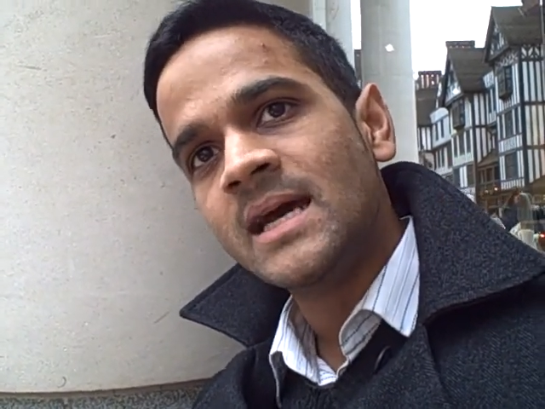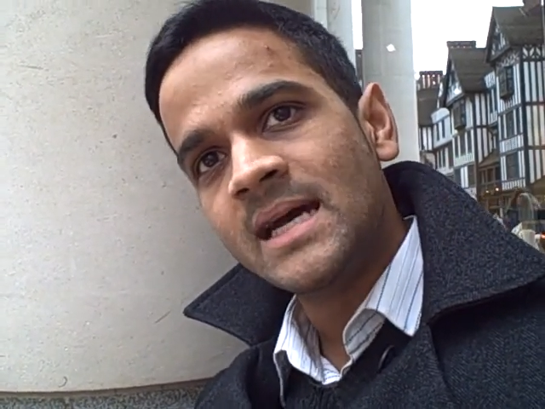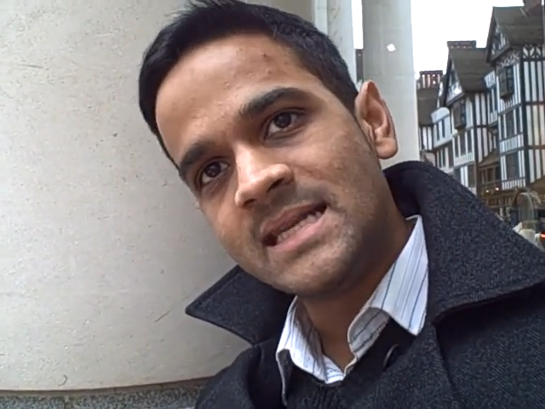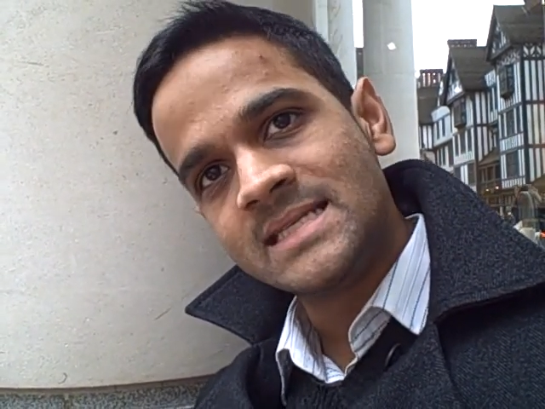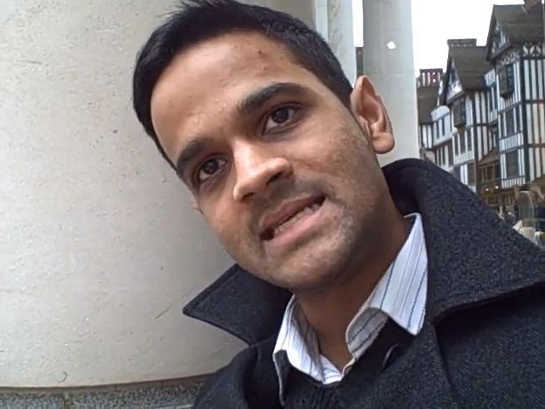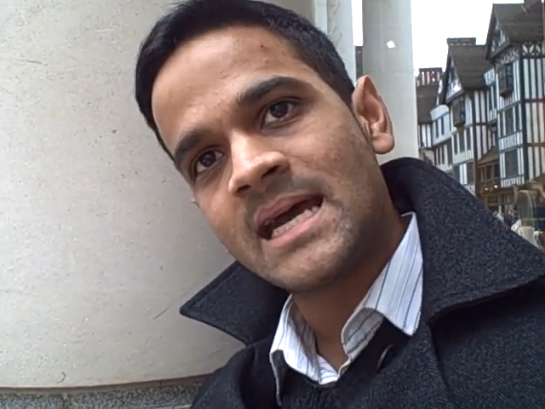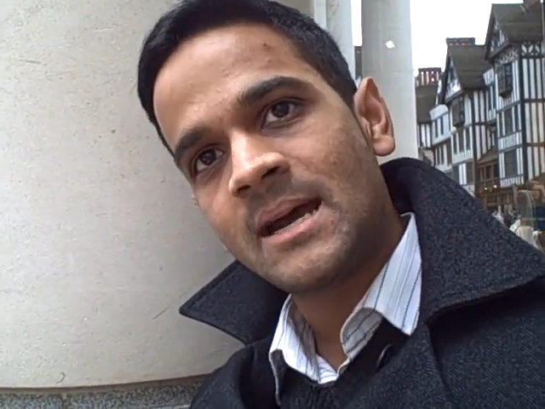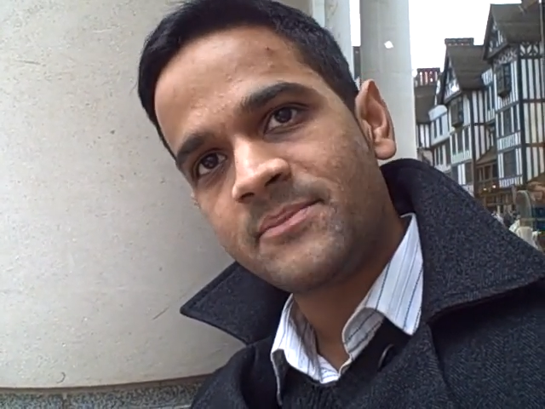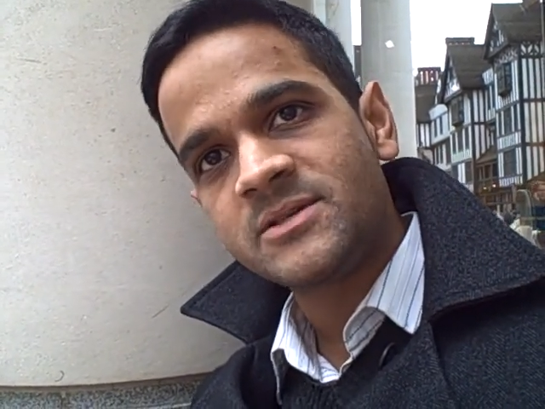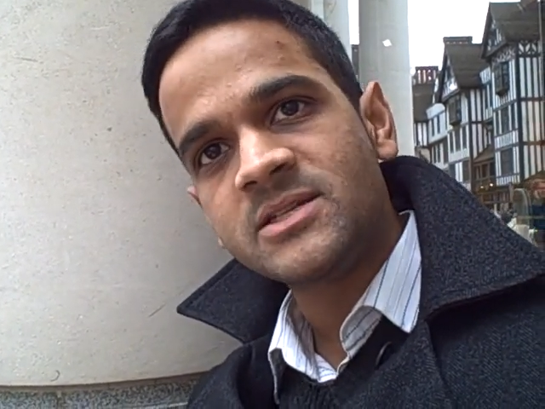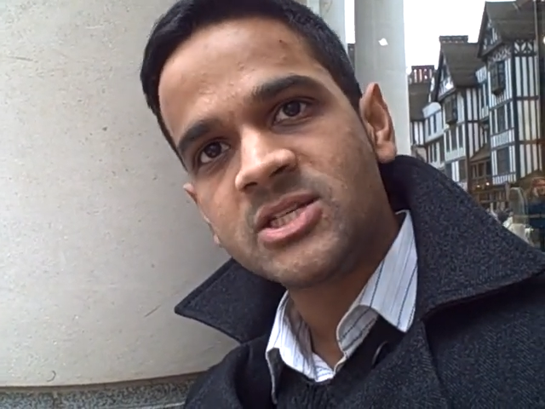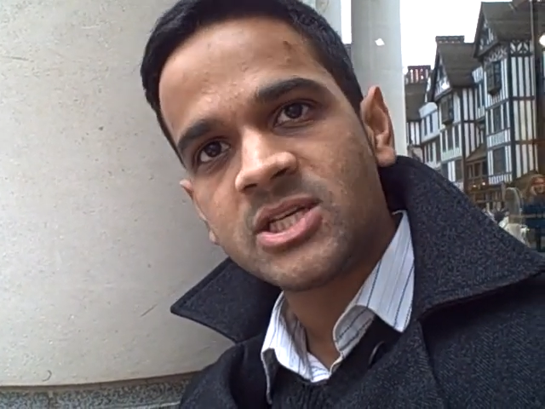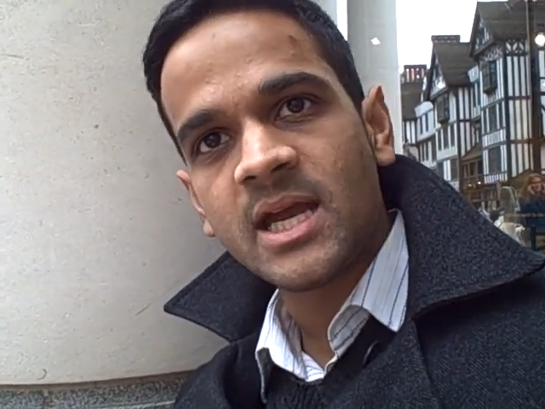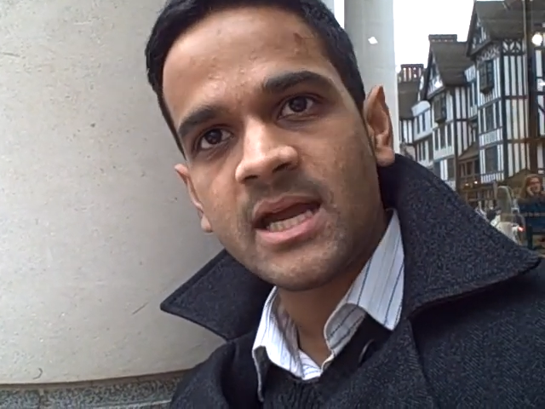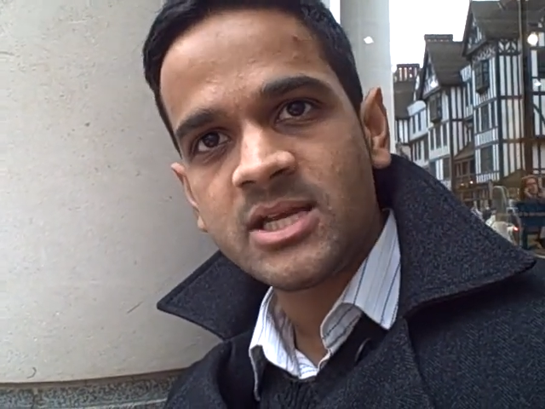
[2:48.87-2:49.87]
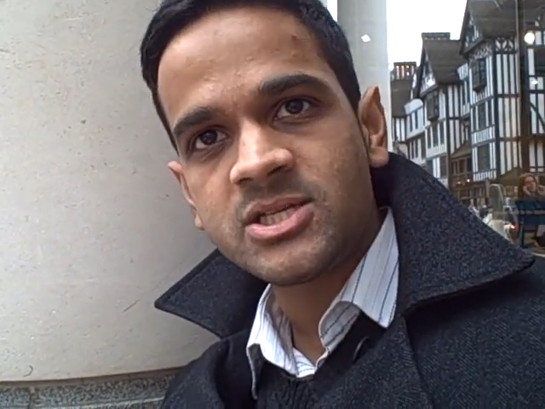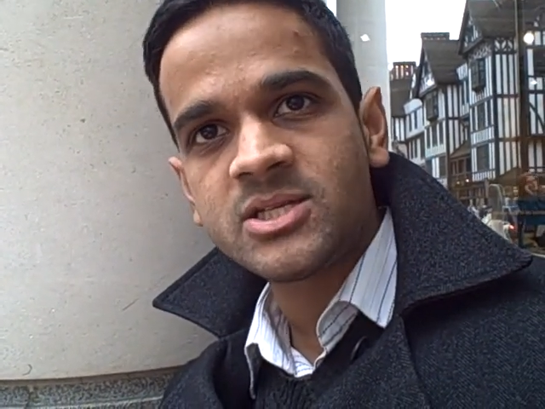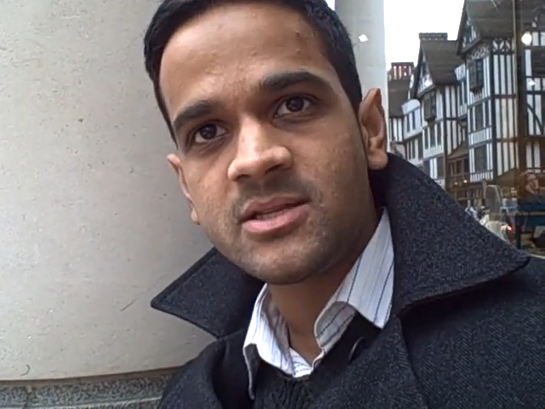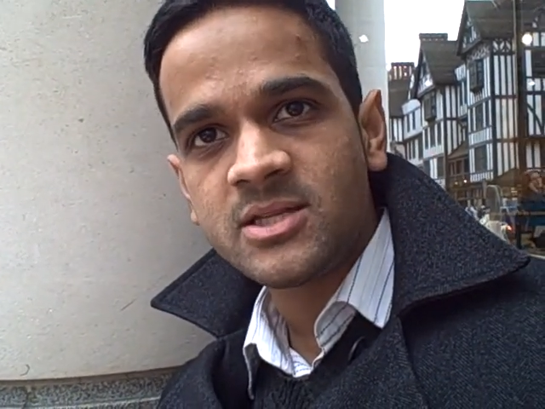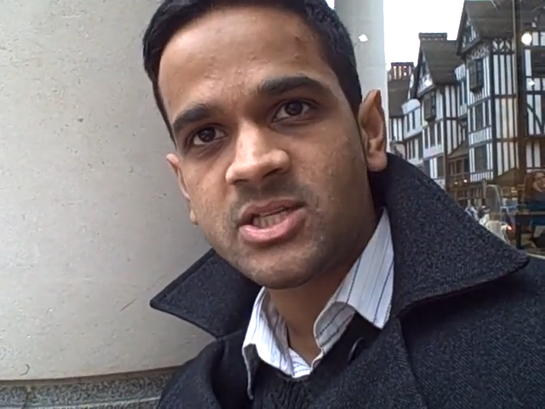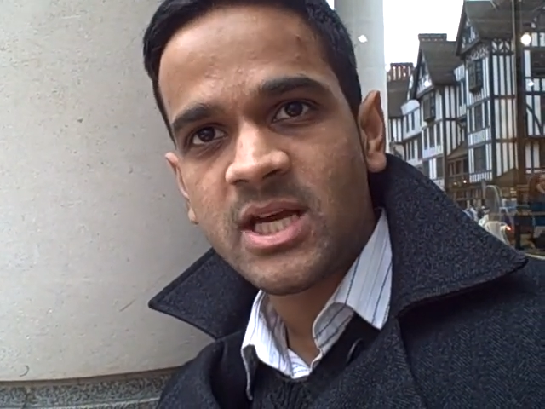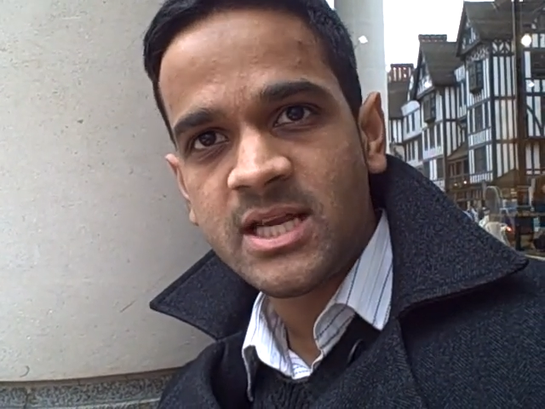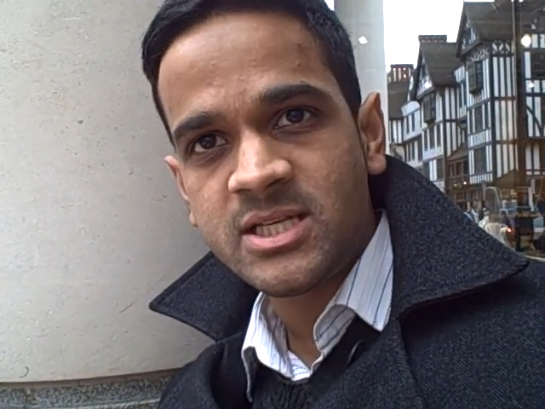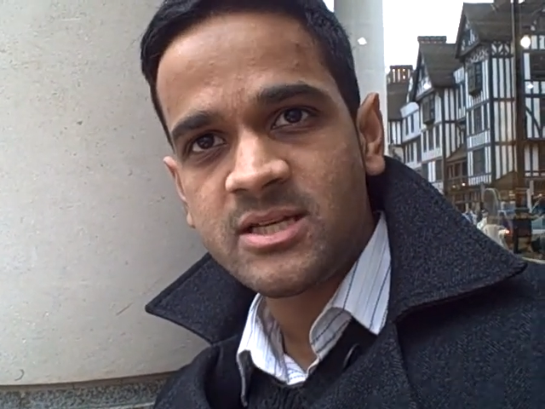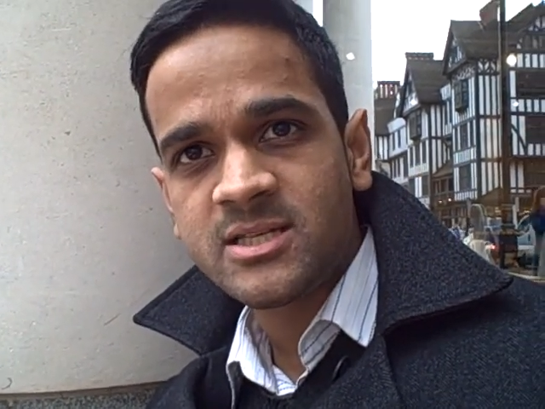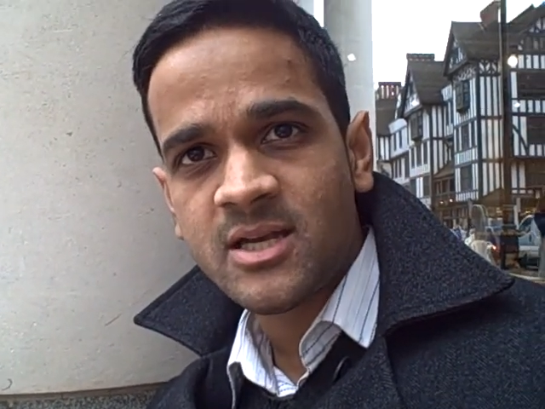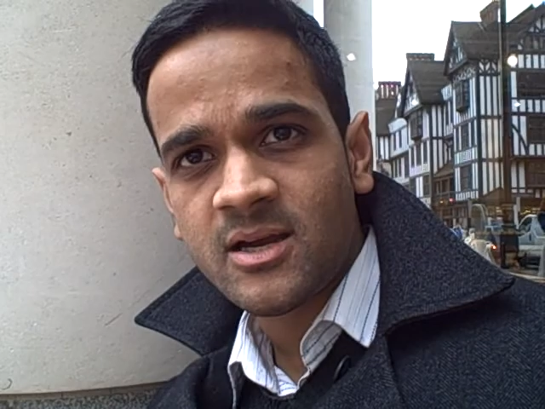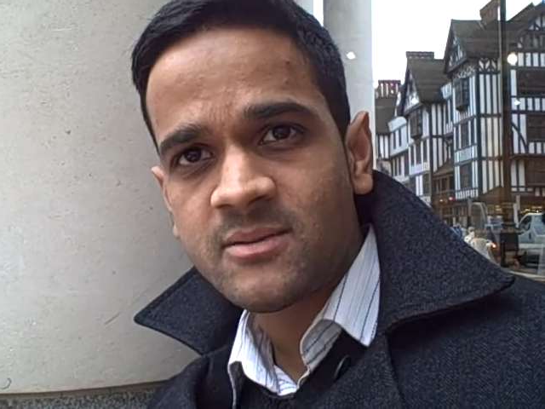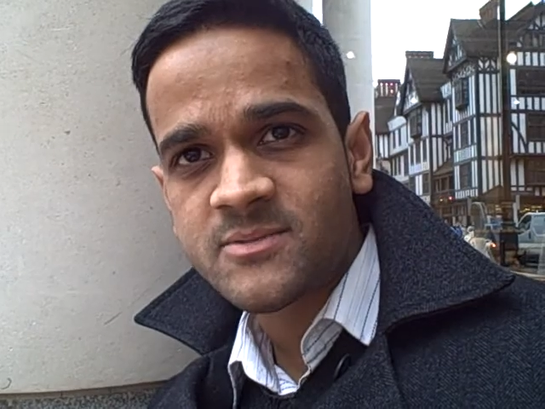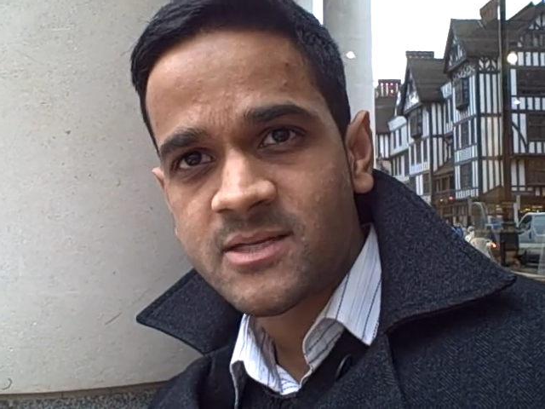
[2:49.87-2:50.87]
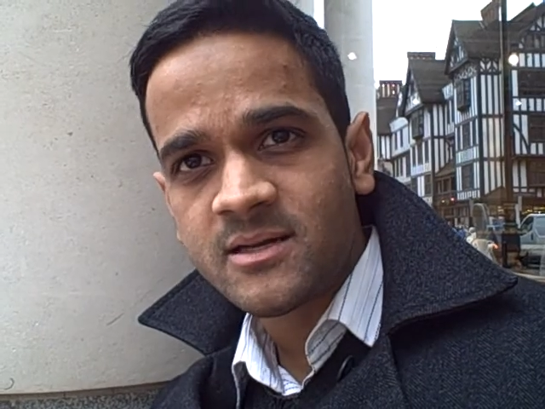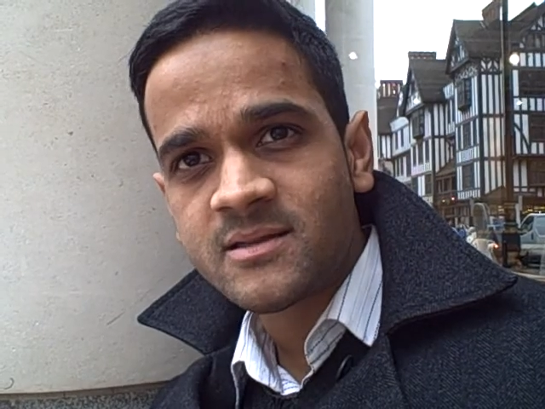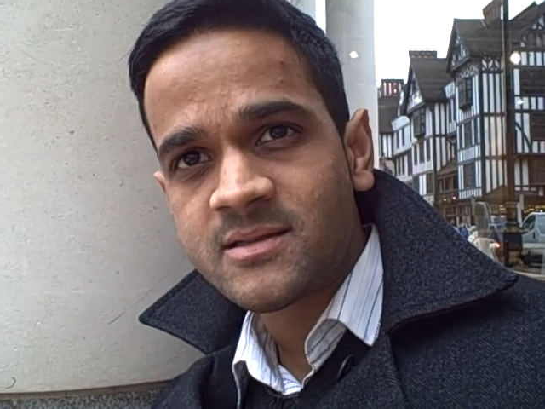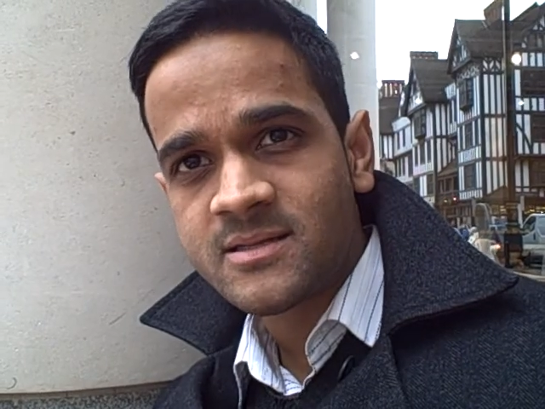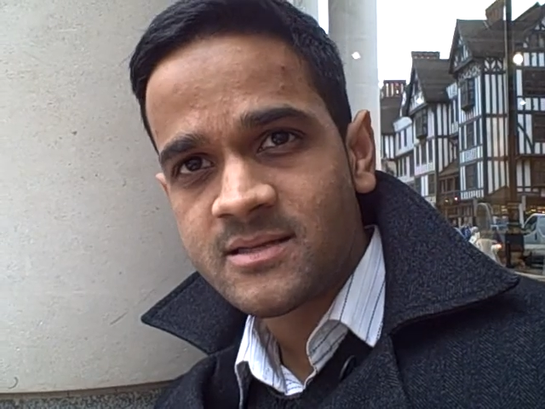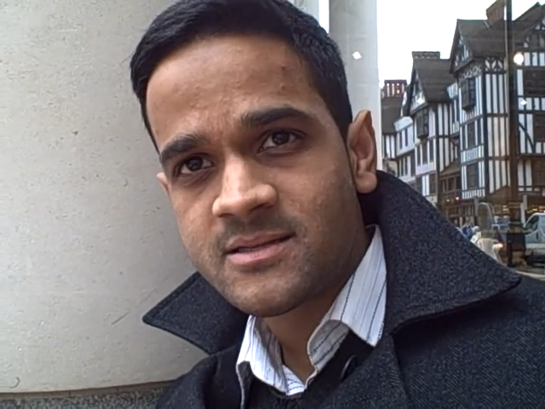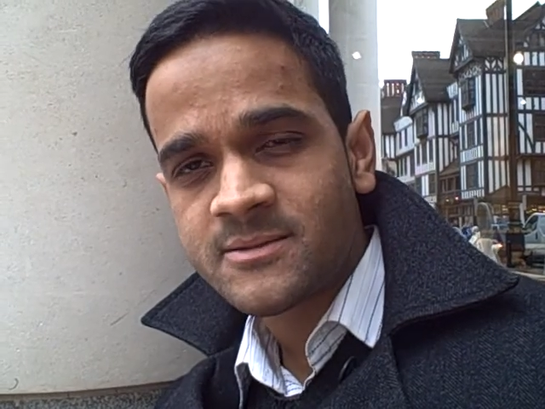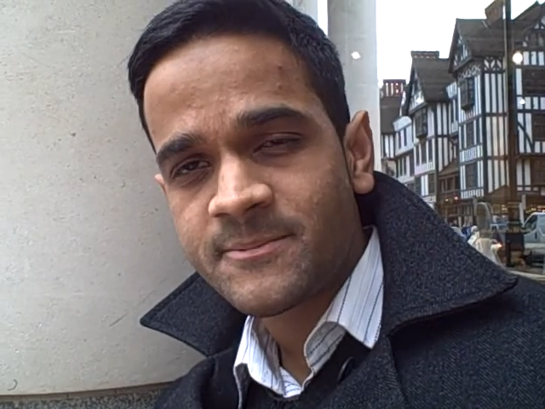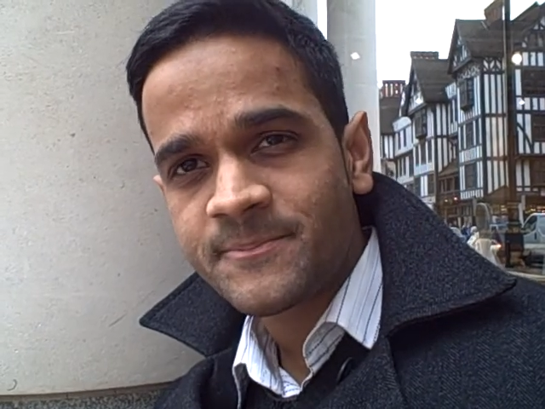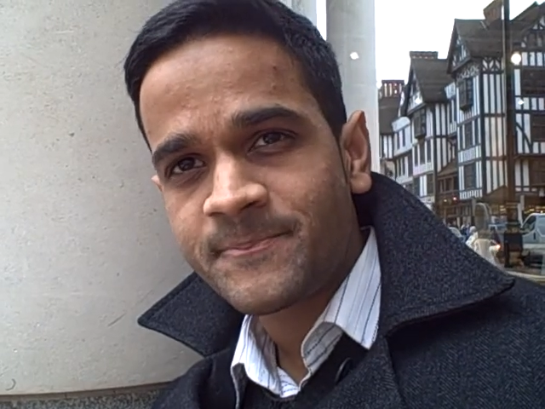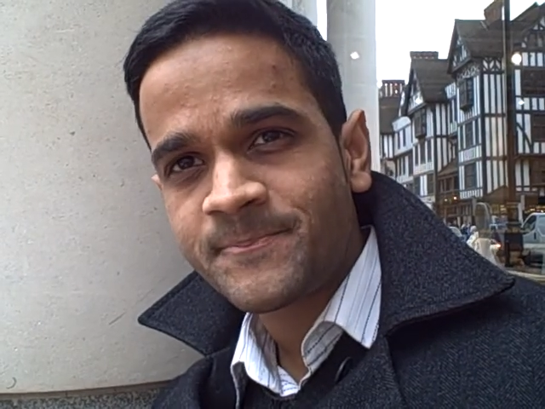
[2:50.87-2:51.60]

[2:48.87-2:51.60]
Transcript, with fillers: adapt and change to the changing circumstances.